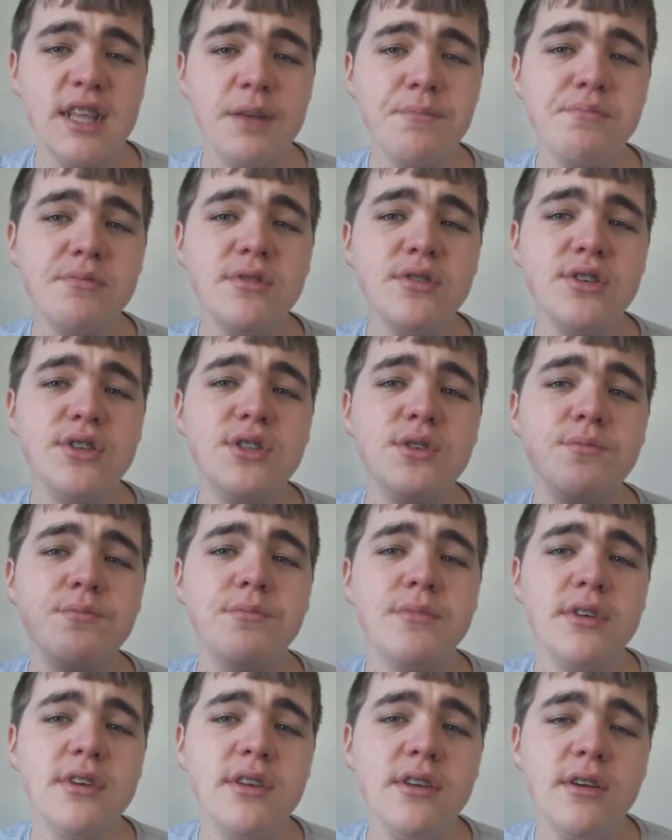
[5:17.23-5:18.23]
happens to
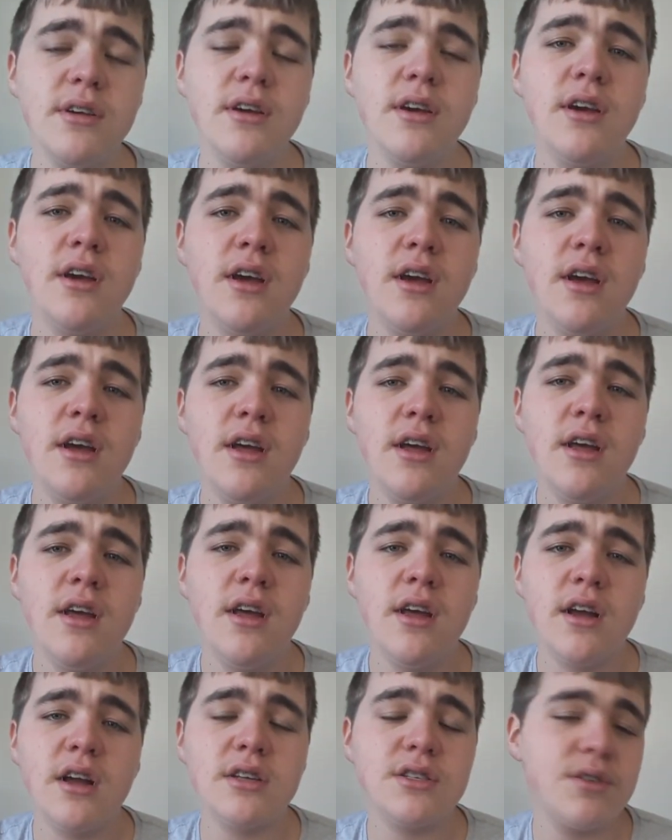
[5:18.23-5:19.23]
me.
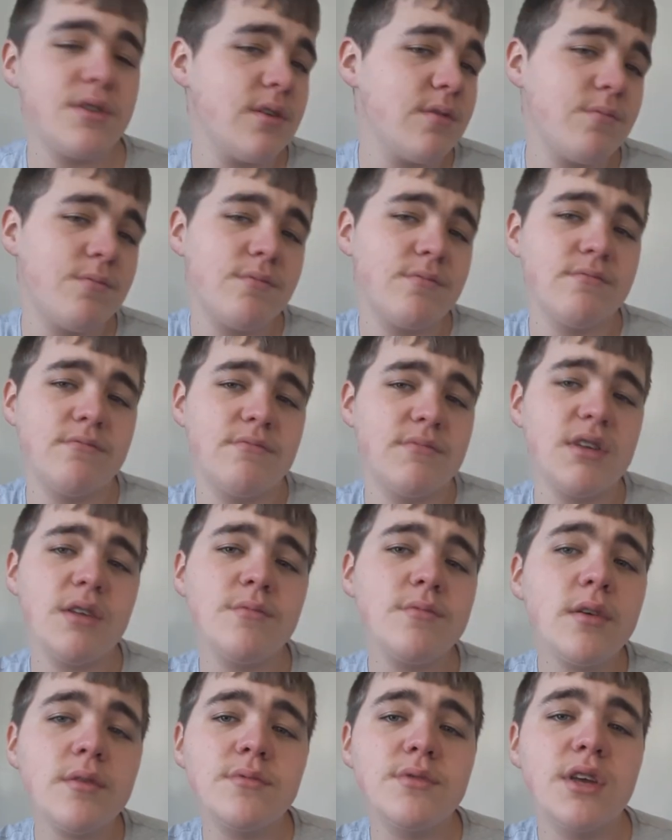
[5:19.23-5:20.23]
Because you know,
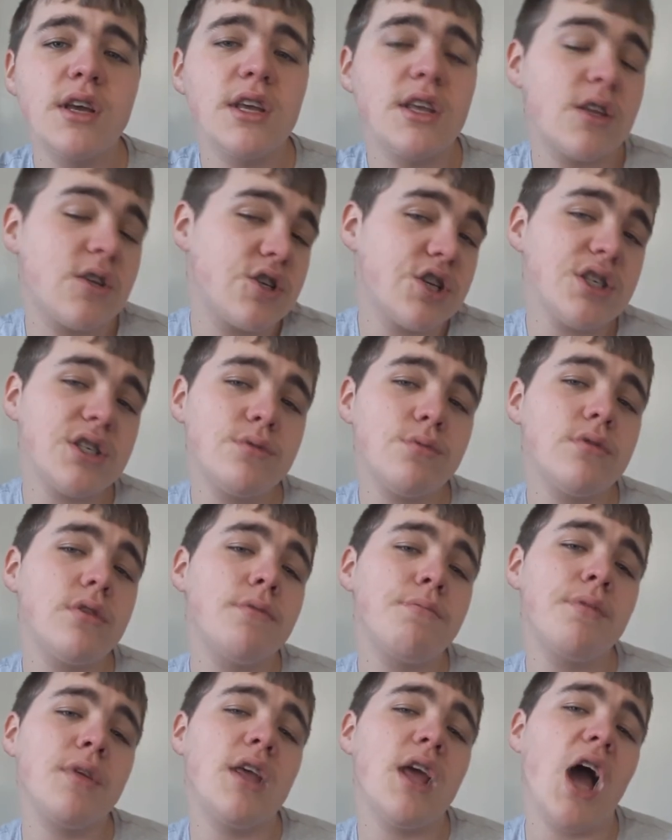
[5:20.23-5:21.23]
sometimes you just want
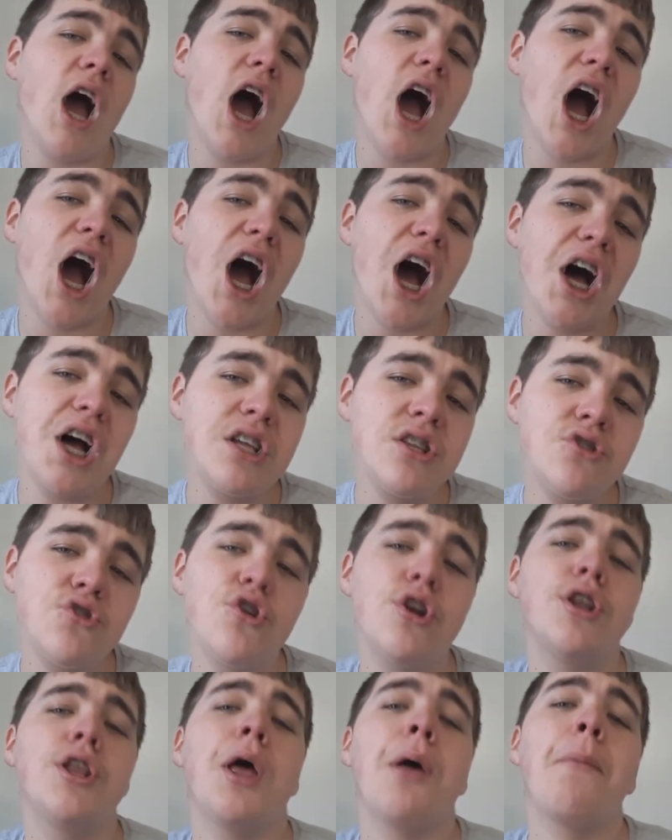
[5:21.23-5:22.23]
to be
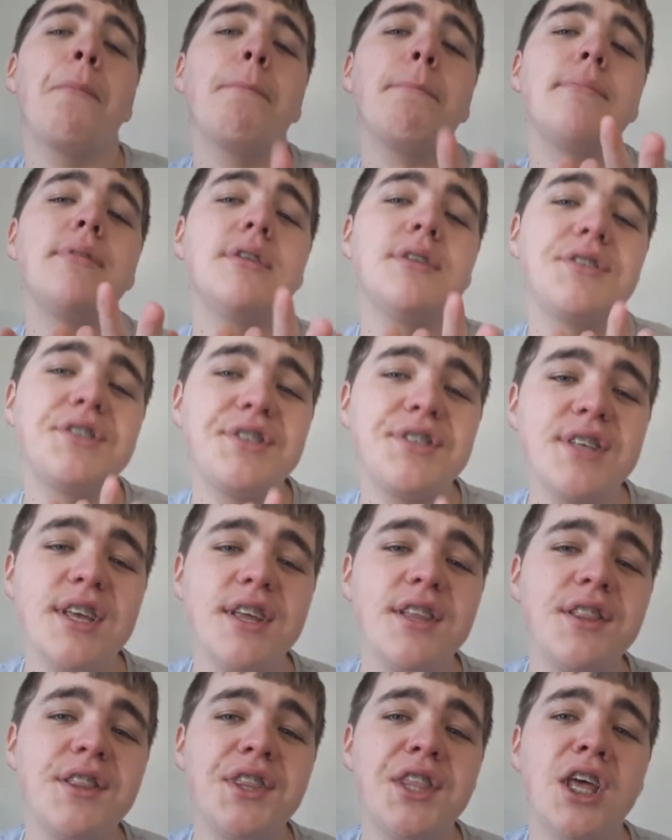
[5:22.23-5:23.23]

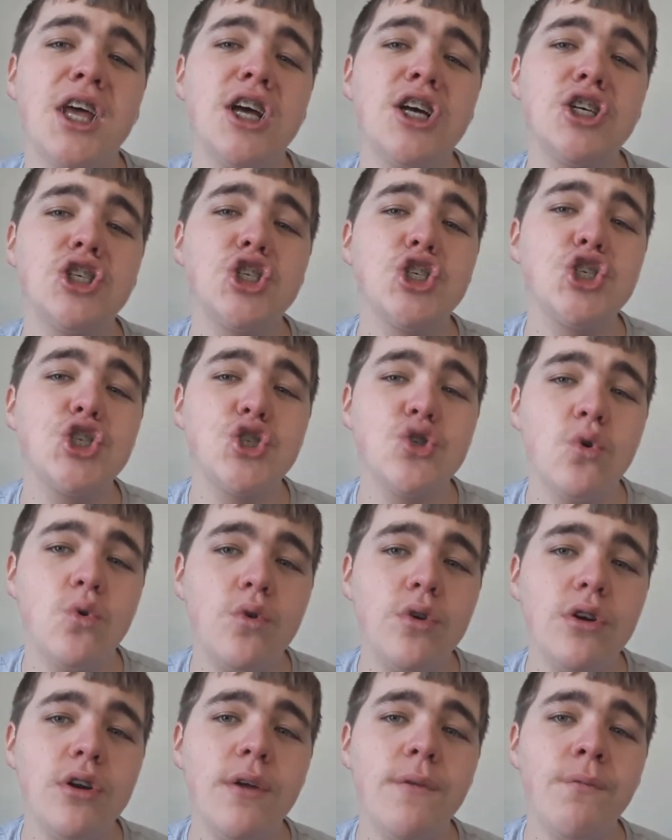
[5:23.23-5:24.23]
100%
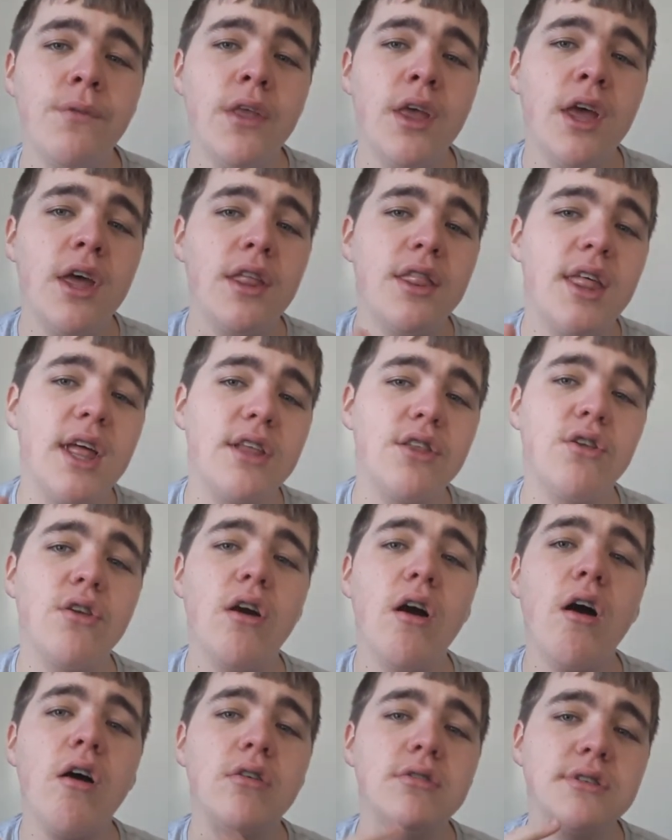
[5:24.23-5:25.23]
sure that
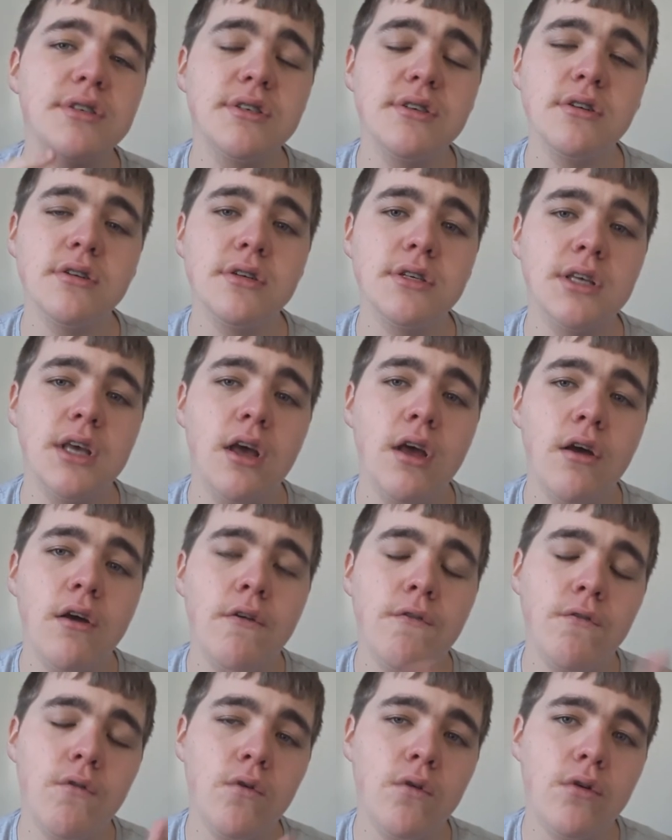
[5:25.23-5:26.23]
your answers
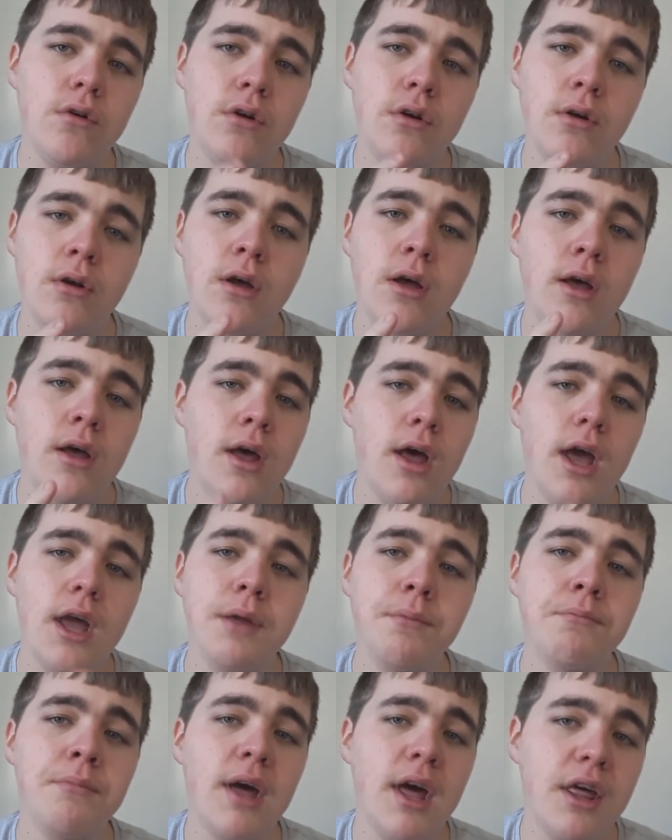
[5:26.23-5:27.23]
for
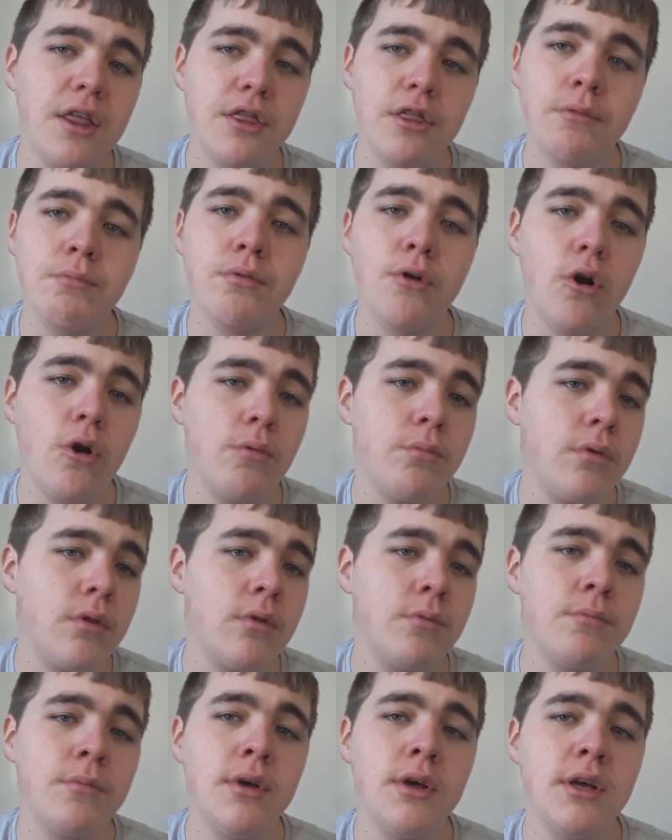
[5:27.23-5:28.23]
a math
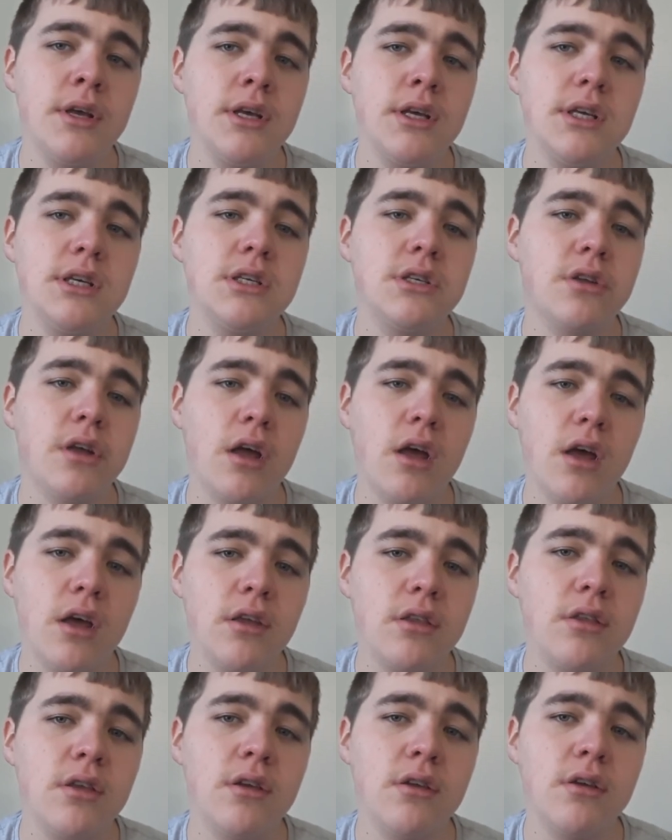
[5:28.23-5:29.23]
problem is
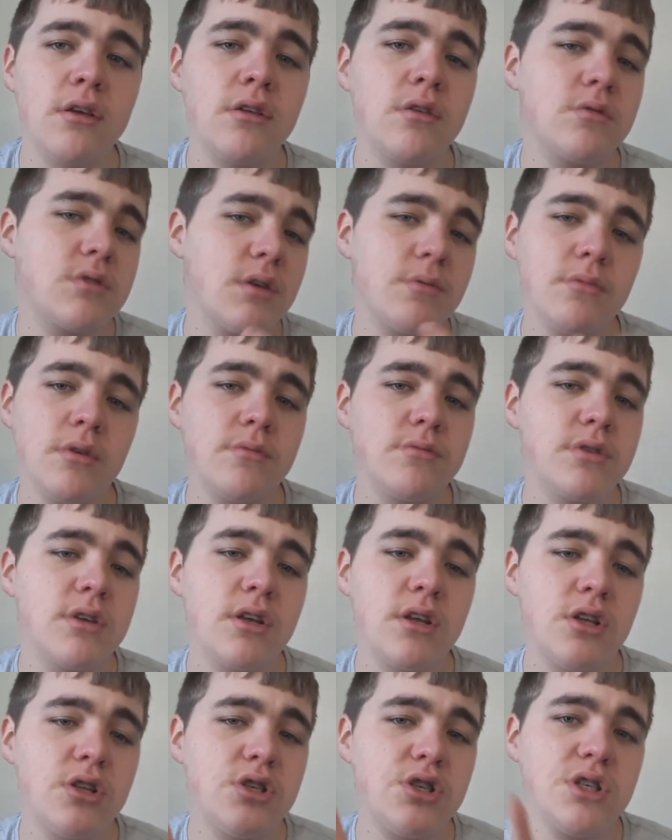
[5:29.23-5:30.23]
right. You know, sometimes
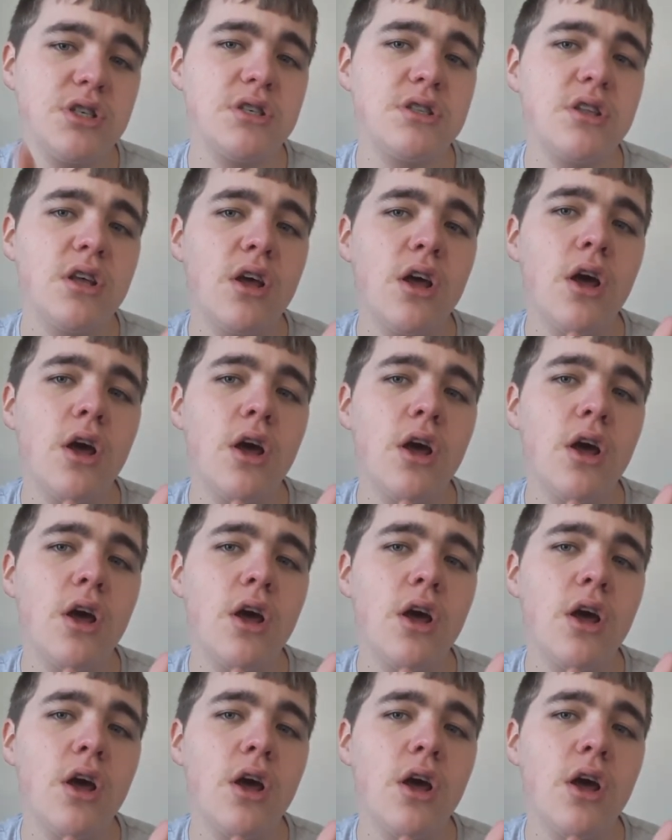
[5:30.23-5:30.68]
you just